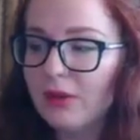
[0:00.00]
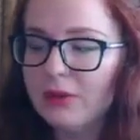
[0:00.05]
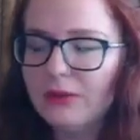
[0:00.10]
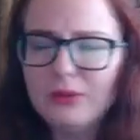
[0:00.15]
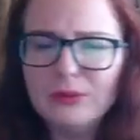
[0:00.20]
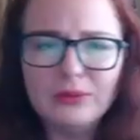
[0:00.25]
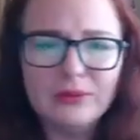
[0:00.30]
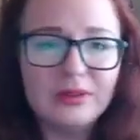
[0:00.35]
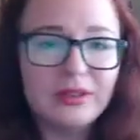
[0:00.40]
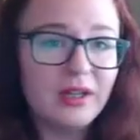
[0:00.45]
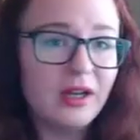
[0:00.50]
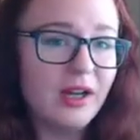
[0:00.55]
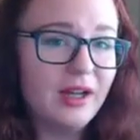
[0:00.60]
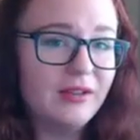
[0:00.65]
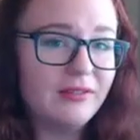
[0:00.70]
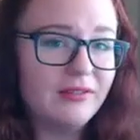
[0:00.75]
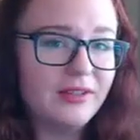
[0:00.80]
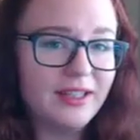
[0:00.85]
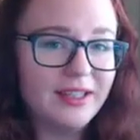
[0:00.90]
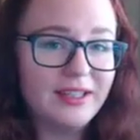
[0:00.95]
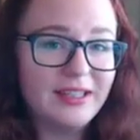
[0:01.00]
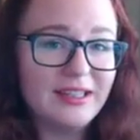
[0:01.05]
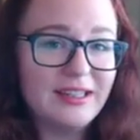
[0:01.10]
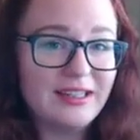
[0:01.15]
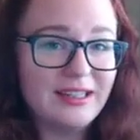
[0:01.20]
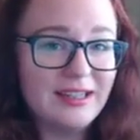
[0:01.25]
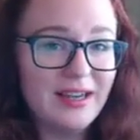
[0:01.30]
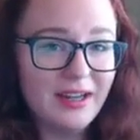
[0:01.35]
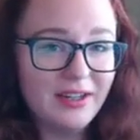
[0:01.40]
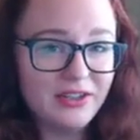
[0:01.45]
ooh, coffee,
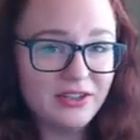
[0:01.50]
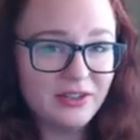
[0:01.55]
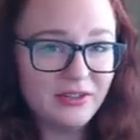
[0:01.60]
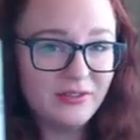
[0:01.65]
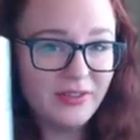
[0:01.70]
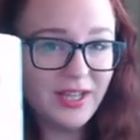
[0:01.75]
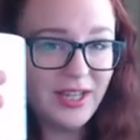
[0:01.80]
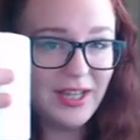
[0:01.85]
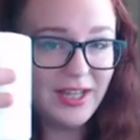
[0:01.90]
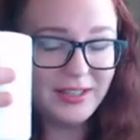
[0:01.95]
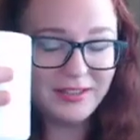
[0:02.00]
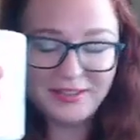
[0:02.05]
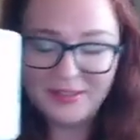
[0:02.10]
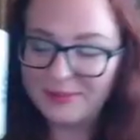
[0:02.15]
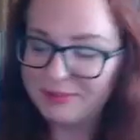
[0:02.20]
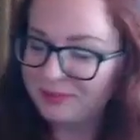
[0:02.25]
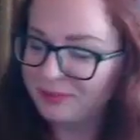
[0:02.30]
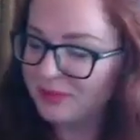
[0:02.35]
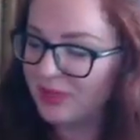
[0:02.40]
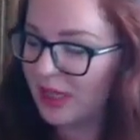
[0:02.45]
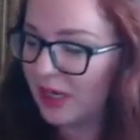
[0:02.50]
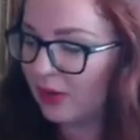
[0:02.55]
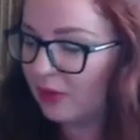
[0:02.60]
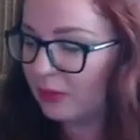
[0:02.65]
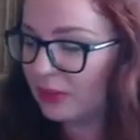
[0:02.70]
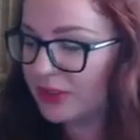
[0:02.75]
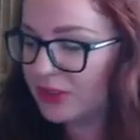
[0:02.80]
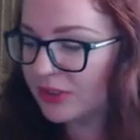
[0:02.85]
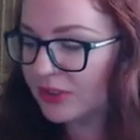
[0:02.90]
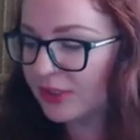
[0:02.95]
nectar of the gods. Now,
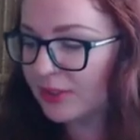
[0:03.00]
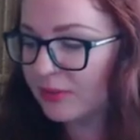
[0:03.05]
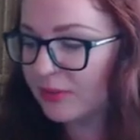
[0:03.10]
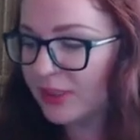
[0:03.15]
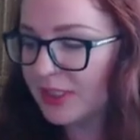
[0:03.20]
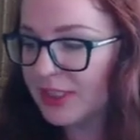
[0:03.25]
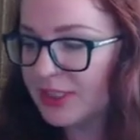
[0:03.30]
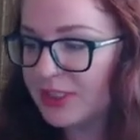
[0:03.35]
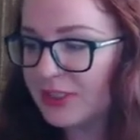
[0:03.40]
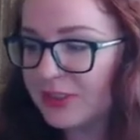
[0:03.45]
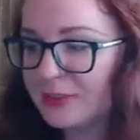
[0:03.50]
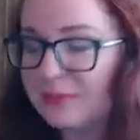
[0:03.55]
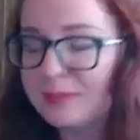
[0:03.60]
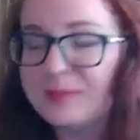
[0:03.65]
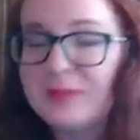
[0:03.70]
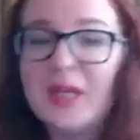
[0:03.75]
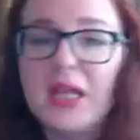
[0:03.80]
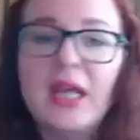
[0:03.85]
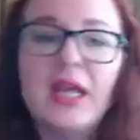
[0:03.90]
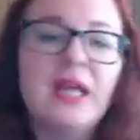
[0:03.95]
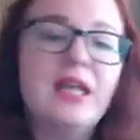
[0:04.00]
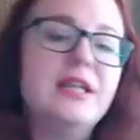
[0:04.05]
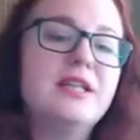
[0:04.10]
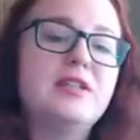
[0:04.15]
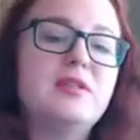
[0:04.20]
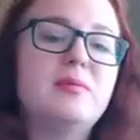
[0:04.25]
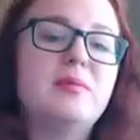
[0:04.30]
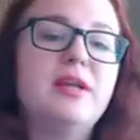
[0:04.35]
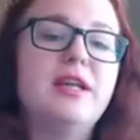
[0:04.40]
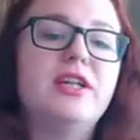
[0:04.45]
what you're going to want to do
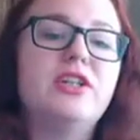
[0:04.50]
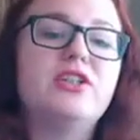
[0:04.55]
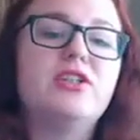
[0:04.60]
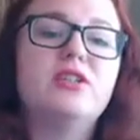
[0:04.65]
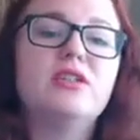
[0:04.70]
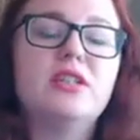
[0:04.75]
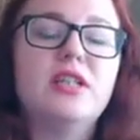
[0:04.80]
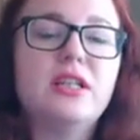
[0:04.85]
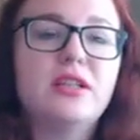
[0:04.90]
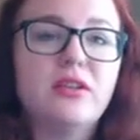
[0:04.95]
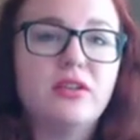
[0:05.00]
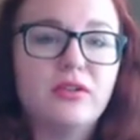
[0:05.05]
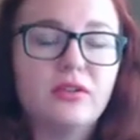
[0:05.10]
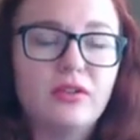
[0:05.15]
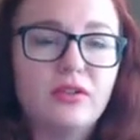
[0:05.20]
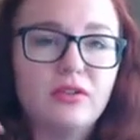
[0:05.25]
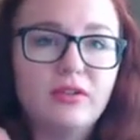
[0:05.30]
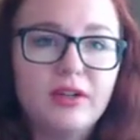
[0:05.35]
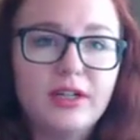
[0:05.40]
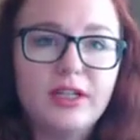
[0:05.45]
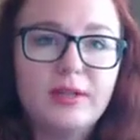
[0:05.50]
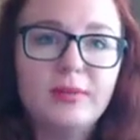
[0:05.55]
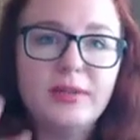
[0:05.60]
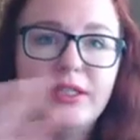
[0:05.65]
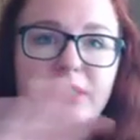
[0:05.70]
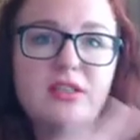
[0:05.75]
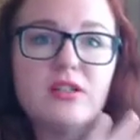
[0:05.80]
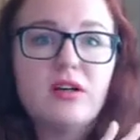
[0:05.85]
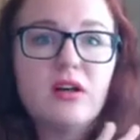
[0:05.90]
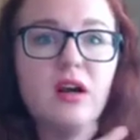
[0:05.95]
is make sure that those
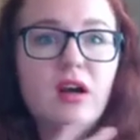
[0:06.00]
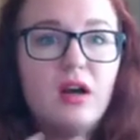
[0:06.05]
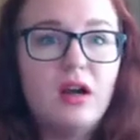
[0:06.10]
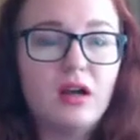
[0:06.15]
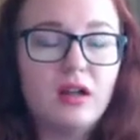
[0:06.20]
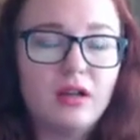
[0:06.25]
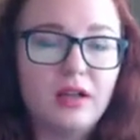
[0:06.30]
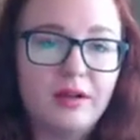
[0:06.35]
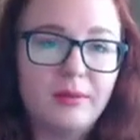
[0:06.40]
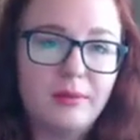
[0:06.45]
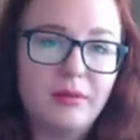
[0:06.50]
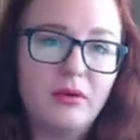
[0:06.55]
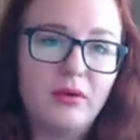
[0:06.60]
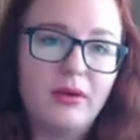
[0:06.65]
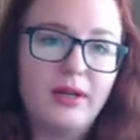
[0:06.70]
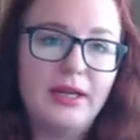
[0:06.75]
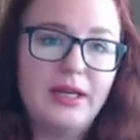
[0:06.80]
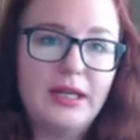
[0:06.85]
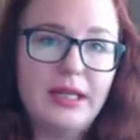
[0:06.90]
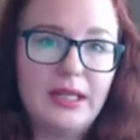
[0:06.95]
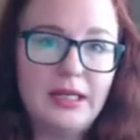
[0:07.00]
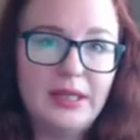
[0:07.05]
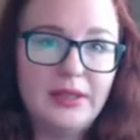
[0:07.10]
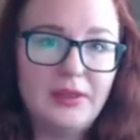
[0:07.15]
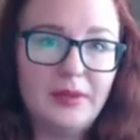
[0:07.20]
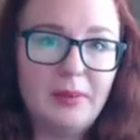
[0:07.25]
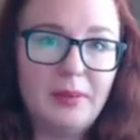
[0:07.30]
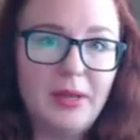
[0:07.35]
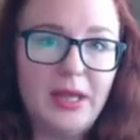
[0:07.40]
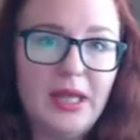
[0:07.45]
freebies are all on point in
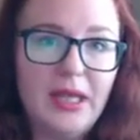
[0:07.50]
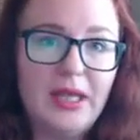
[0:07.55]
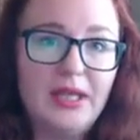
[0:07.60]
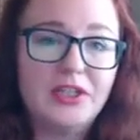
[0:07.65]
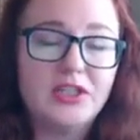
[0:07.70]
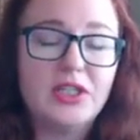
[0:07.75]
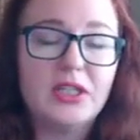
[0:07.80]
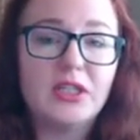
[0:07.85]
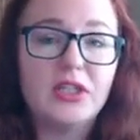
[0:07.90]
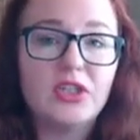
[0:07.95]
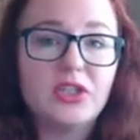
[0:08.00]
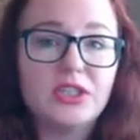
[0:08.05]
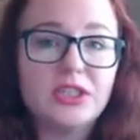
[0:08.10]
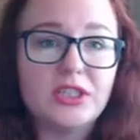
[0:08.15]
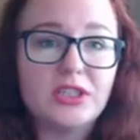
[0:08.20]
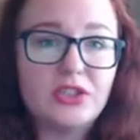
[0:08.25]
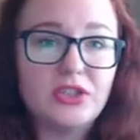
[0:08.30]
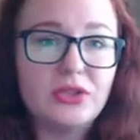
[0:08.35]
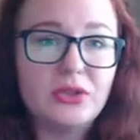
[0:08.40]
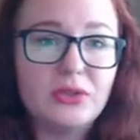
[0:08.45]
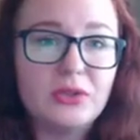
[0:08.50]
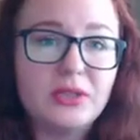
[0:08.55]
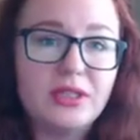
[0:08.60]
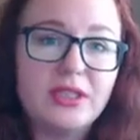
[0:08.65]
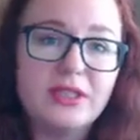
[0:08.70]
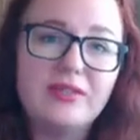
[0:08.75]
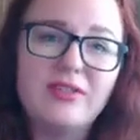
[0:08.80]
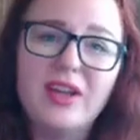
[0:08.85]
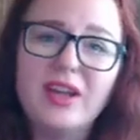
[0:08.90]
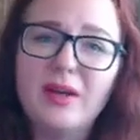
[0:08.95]
the page, that looks
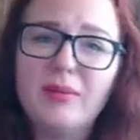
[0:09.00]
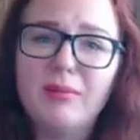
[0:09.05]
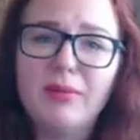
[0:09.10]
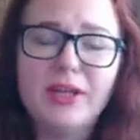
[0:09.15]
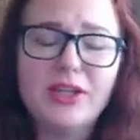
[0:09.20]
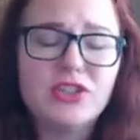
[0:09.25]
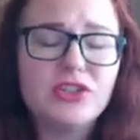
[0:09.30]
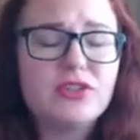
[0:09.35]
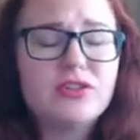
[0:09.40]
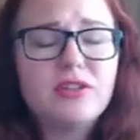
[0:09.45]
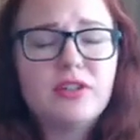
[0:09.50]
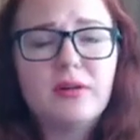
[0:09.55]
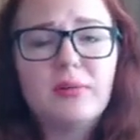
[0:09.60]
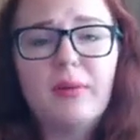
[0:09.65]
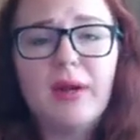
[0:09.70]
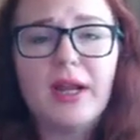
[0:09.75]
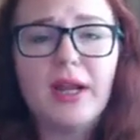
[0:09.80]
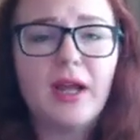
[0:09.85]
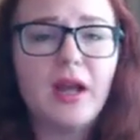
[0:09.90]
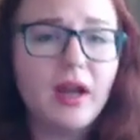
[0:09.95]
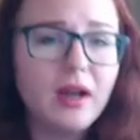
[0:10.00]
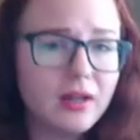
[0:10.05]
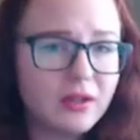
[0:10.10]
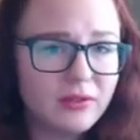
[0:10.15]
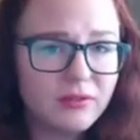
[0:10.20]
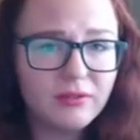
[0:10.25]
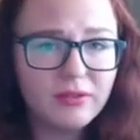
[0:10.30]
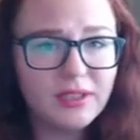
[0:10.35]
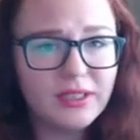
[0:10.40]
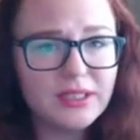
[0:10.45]
intuitive. Make sure your
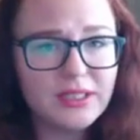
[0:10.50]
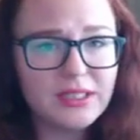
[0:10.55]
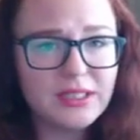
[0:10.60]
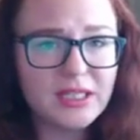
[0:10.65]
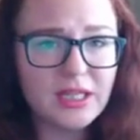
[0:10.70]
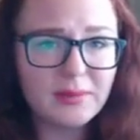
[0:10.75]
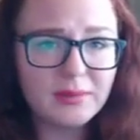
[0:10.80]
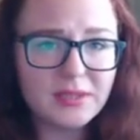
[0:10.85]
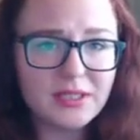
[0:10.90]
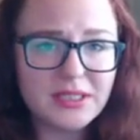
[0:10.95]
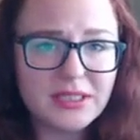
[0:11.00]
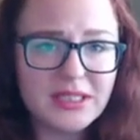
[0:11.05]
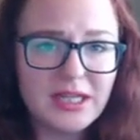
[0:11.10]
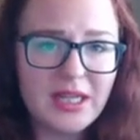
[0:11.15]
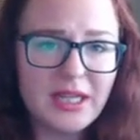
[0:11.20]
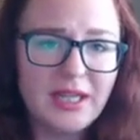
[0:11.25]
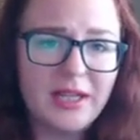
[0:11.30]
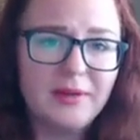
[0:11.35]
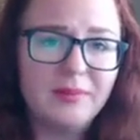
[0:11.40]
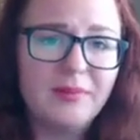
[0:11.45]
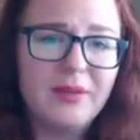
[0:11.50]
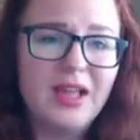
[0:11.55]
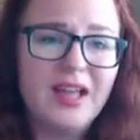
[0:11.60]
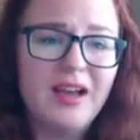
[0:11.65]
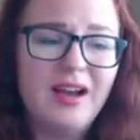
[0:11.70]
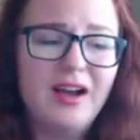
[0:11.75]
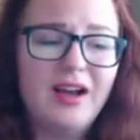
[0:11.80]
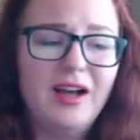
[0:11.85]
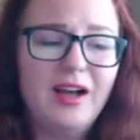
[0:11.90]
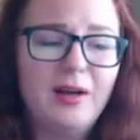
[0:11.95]
biography is up to date.
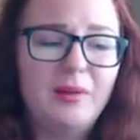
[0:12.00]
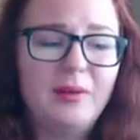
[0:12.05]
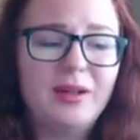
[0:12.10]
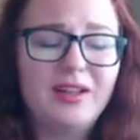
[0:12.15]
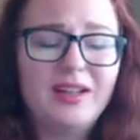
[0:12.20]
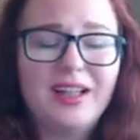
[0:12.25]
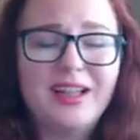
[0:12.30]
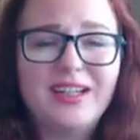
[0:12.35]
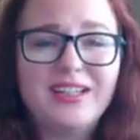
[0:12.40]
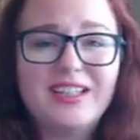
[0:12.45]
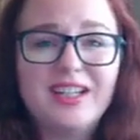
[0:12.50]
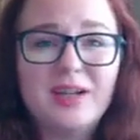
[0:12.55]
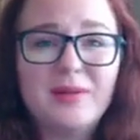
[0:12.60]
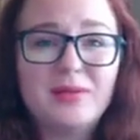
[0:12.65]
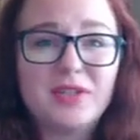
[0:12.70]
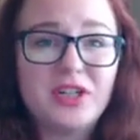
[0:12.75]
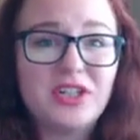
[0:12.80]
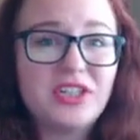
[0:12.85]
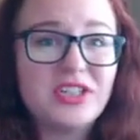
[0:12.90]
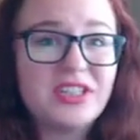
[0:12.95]
A lot of times our